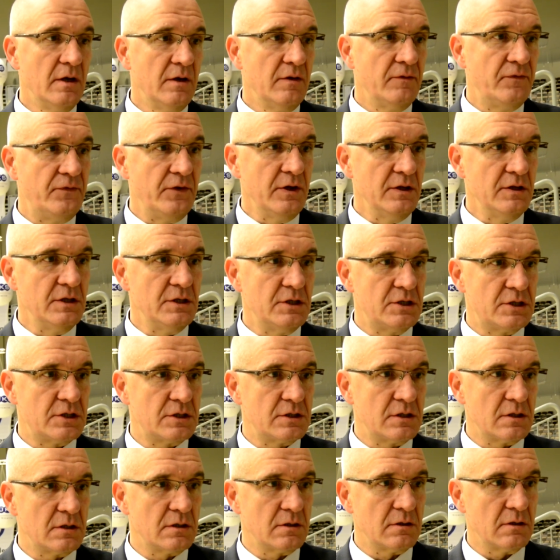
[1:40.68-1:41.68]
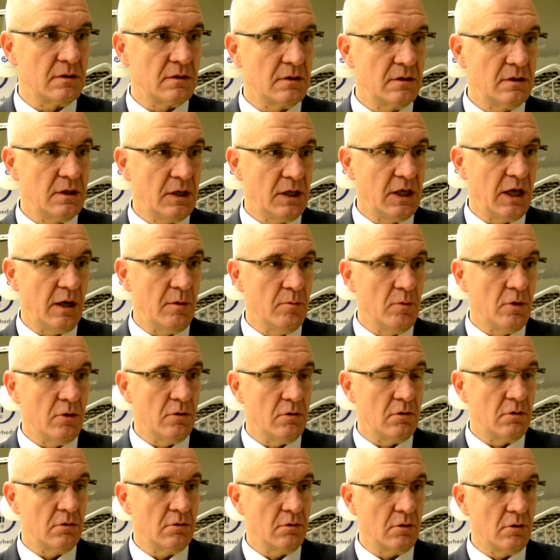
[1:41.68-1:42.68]
finish the game on,
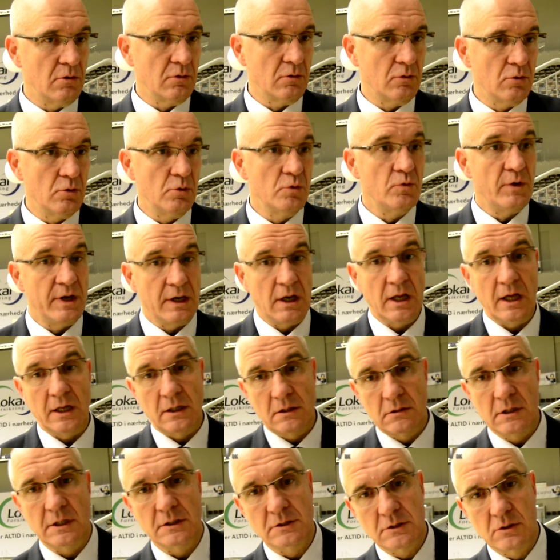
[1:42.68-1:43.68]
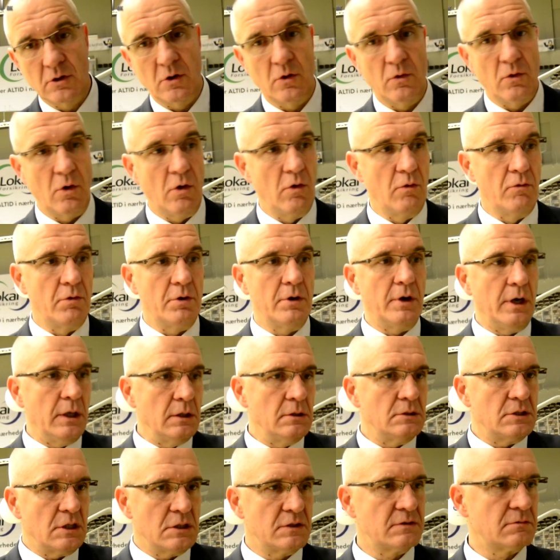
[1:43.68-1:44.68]
on, on, good way. Like let's go over
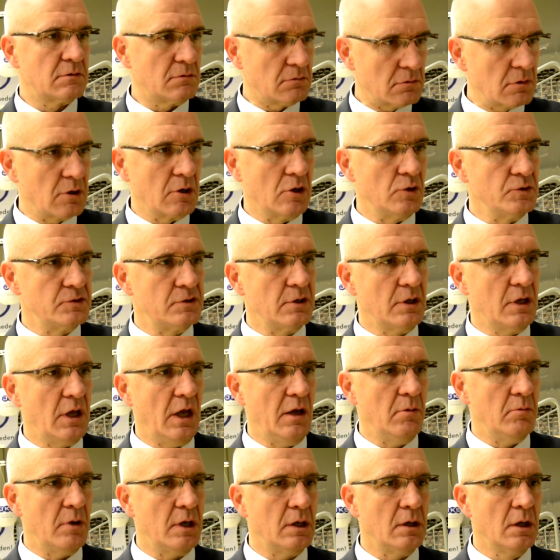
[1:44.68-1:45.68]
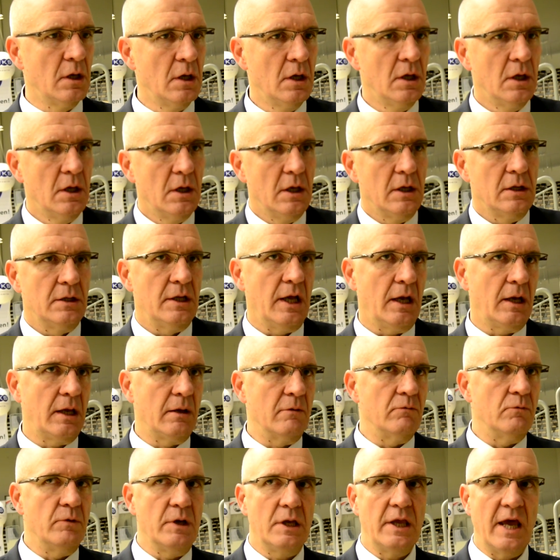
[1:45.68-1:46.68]
and just close the game. And they,
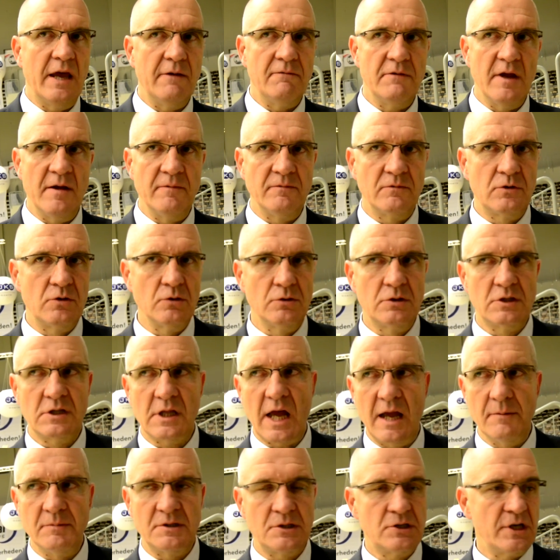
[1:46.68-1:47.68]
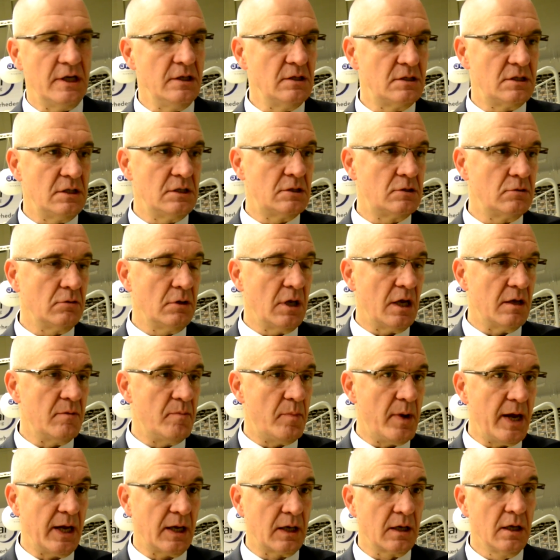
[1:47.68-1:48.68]
we gave them two times chances to get
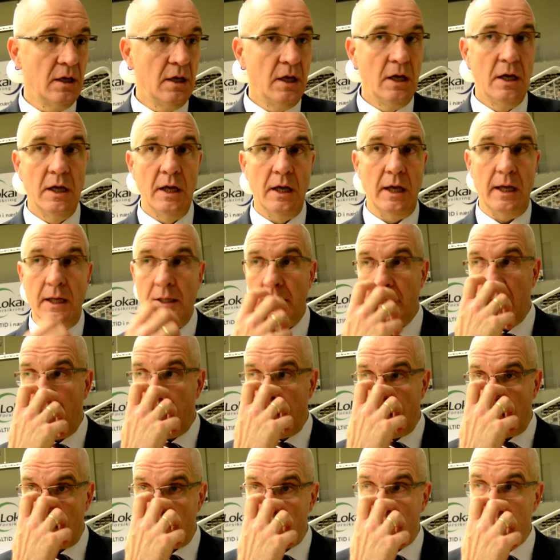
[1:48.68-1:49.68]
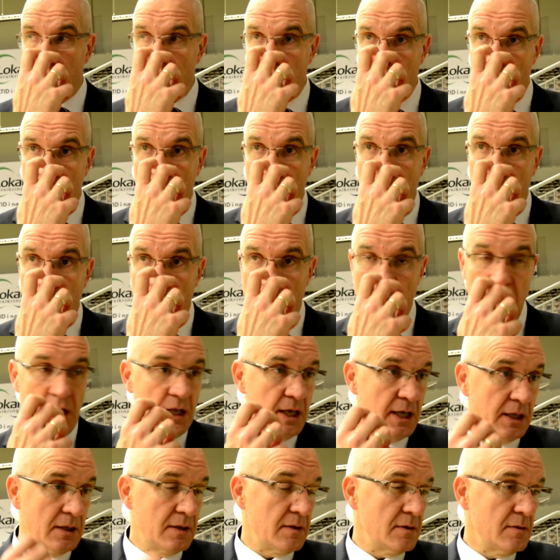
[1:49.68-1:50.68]
back, and they did
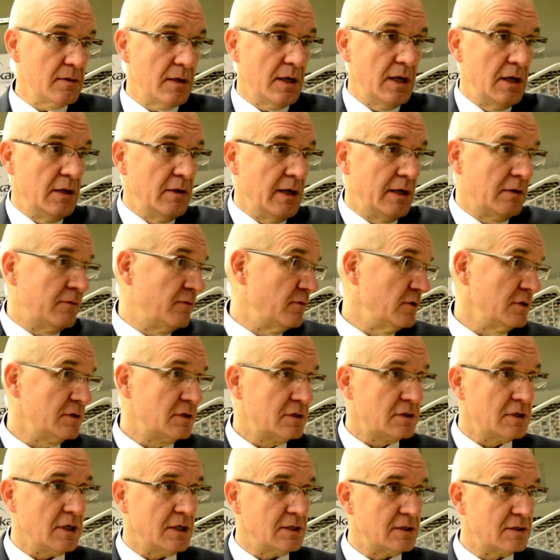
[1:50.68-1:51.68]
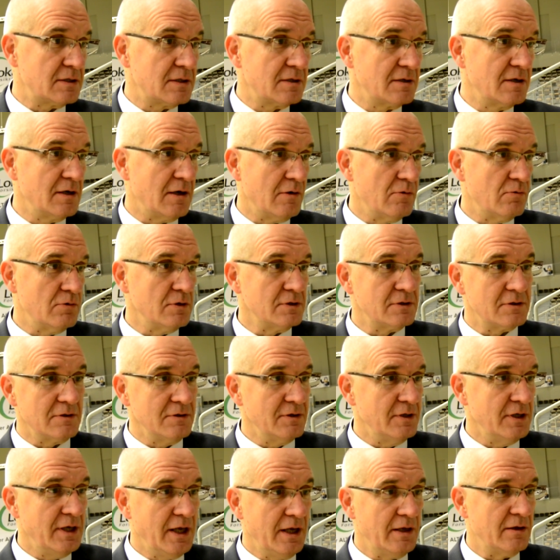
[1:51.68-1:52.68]
it. And that was just how it was on
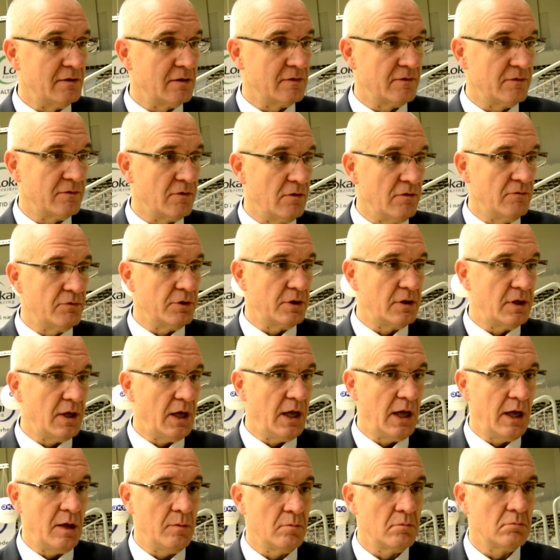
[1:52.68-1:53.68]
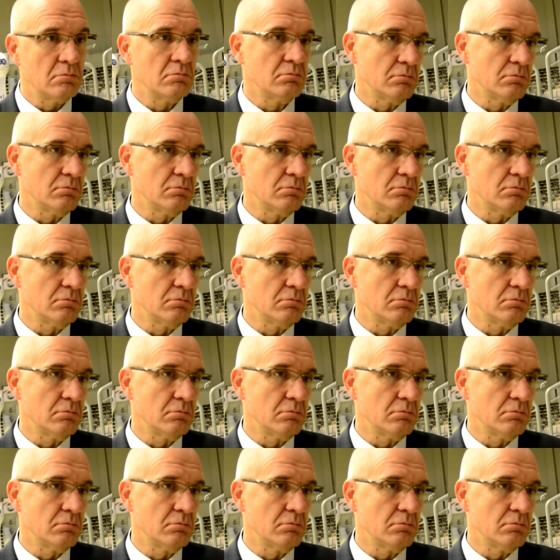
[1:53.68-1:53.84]
the end, overtime